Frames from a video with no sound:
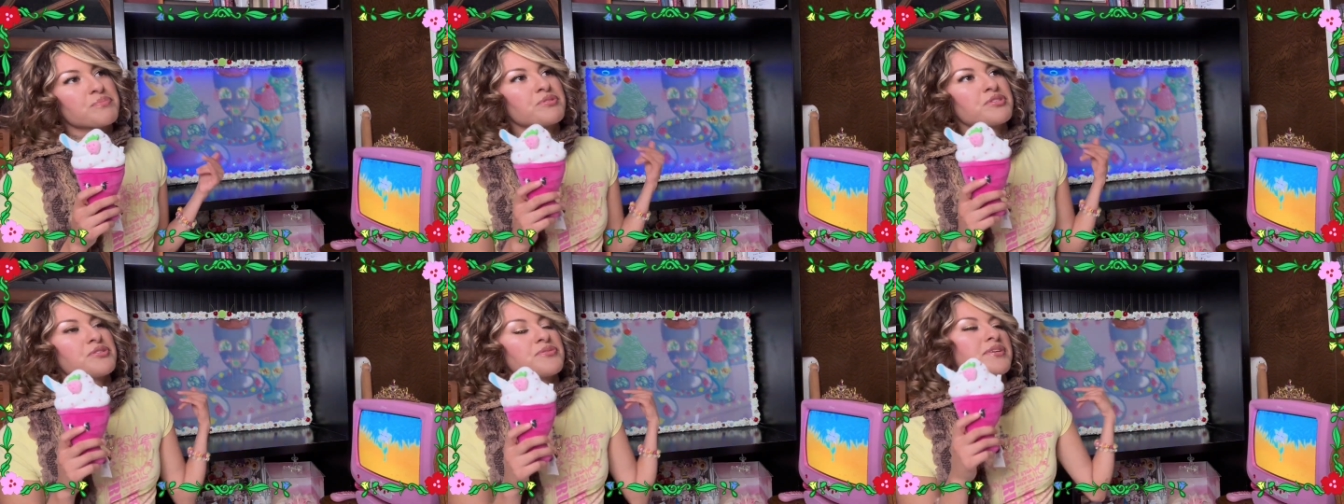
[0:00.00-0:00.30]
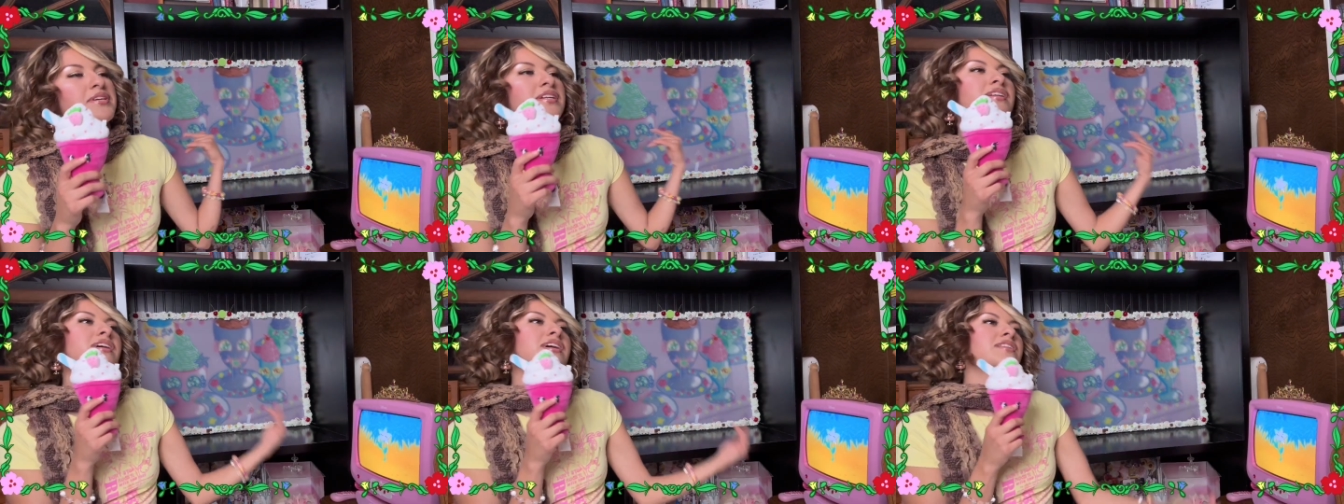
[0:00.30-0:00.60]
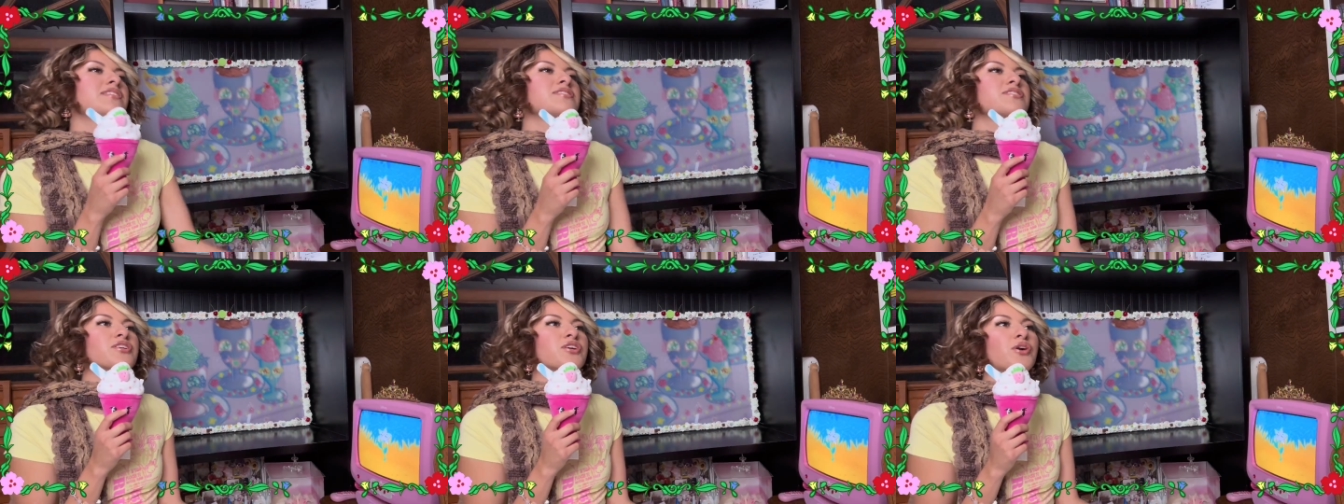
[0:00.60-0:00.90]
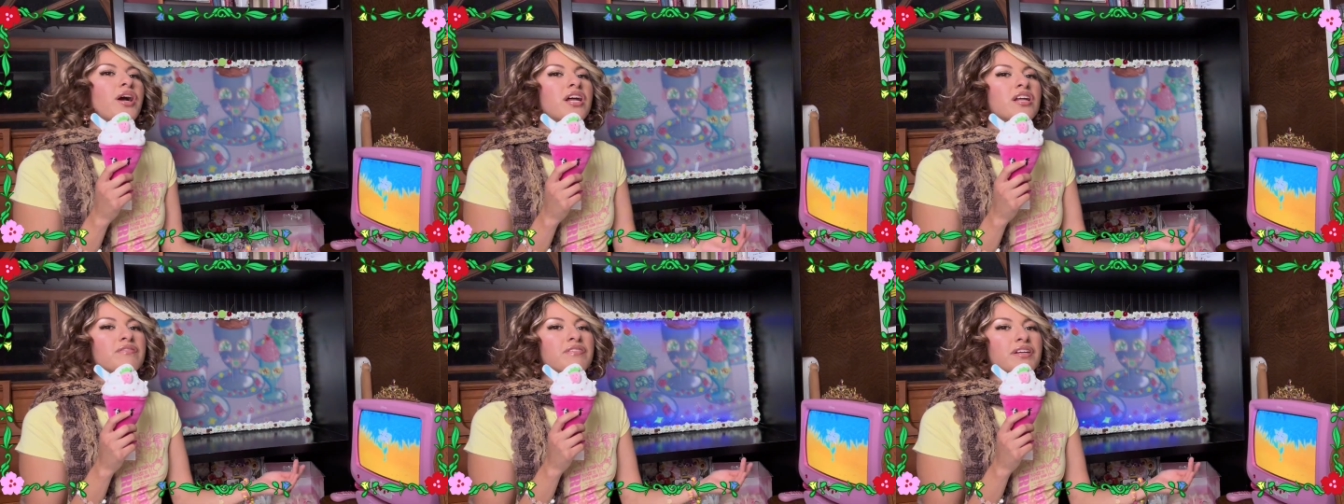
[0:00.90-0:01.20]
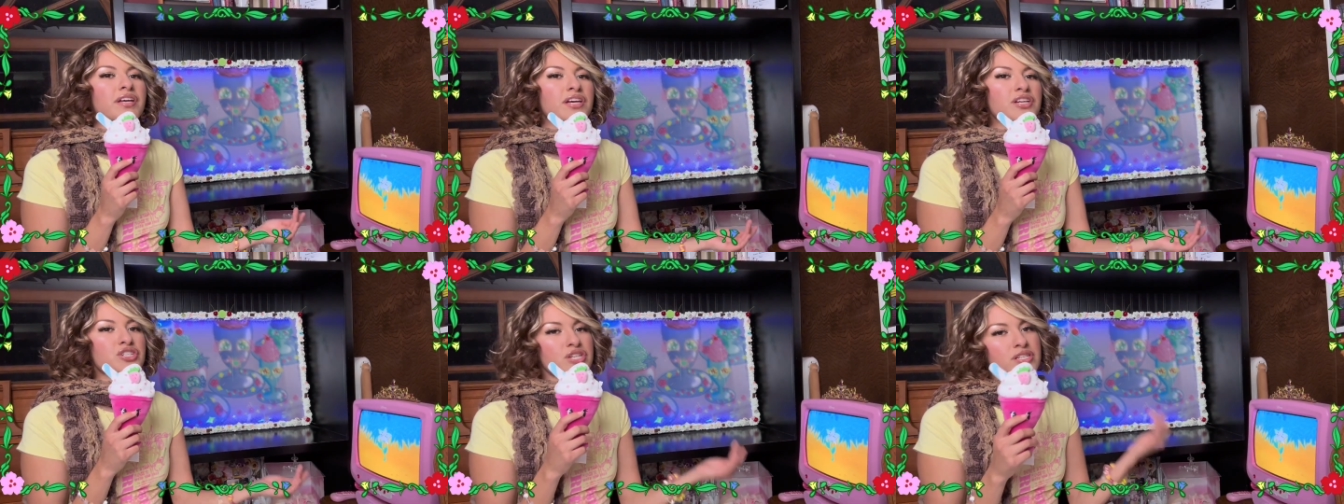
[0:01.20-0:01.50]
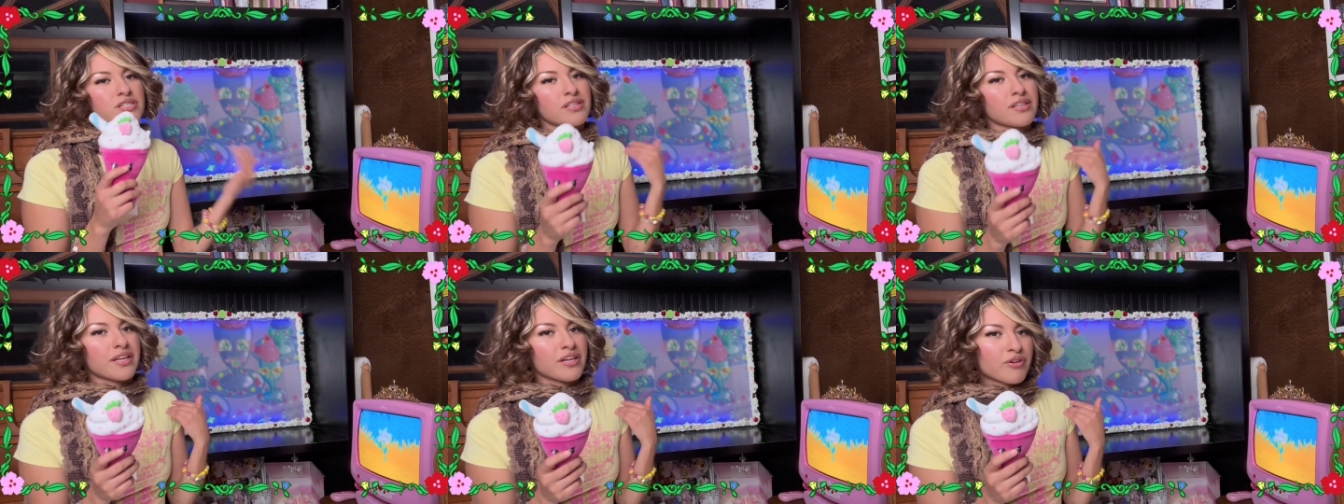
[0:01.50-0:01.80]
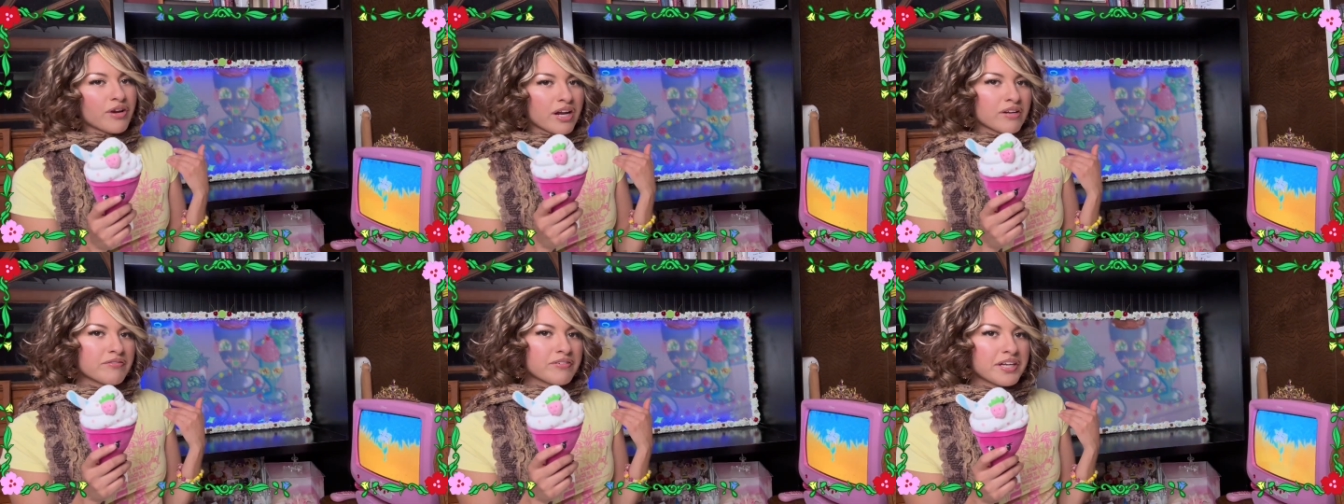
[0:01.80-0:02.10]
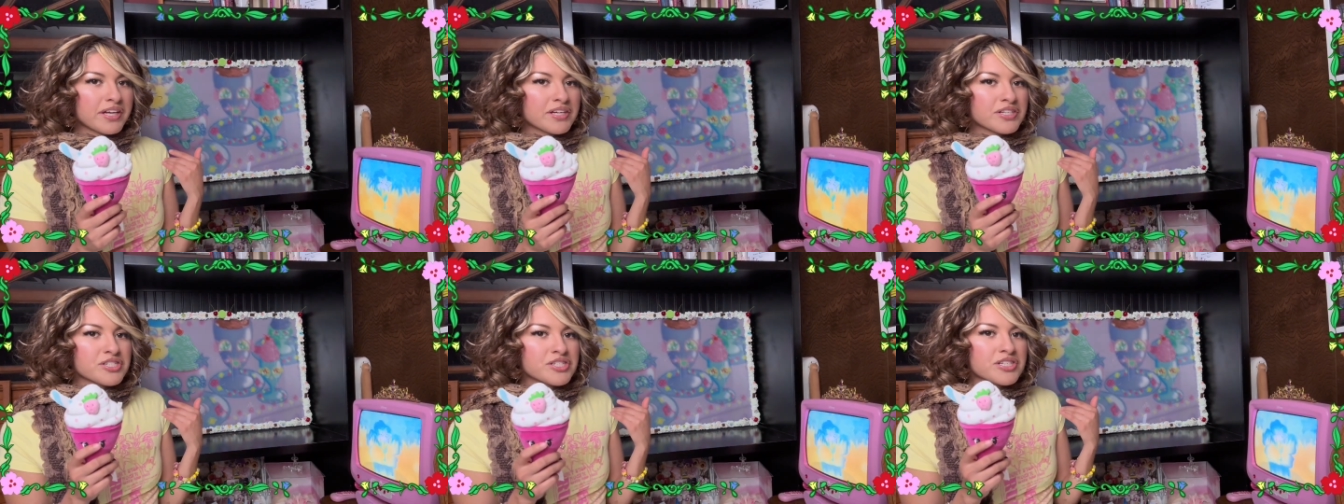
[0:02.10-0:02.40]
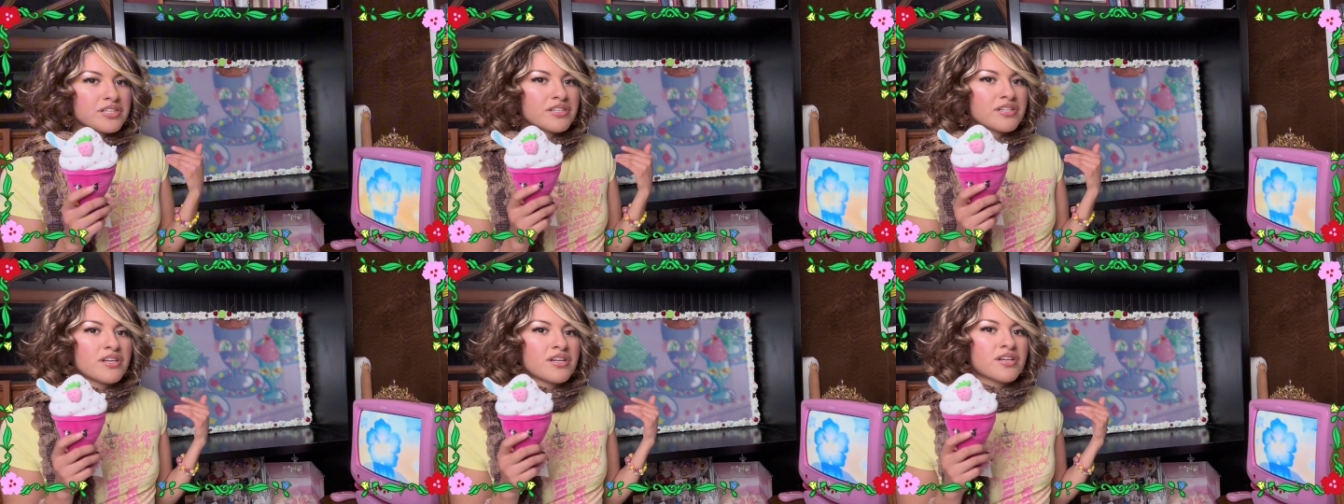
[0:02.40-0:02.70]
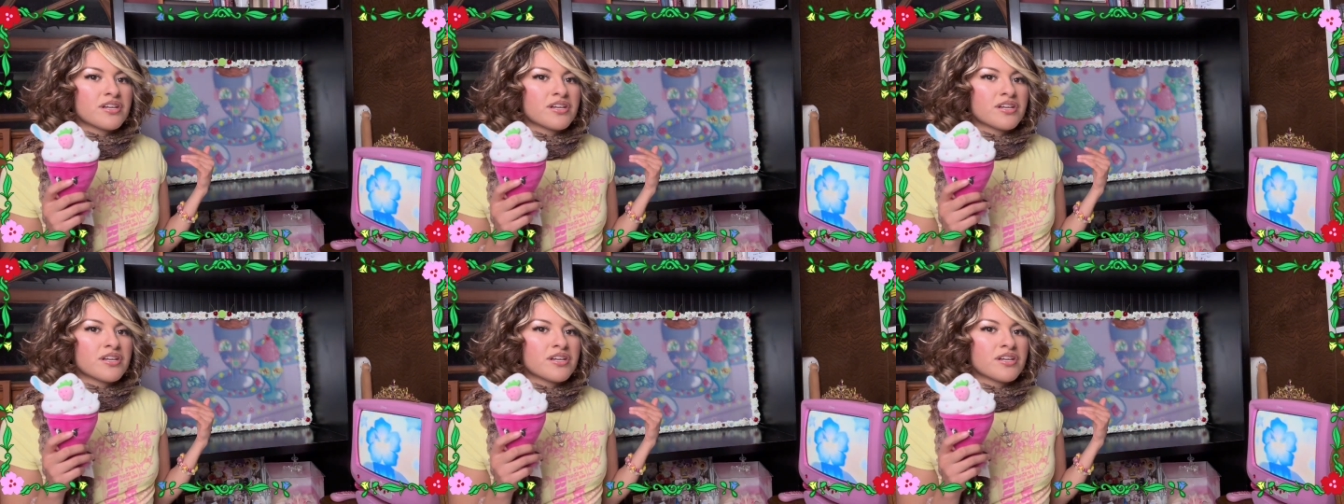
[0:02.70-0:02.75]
between instant gratification, delayed gratification.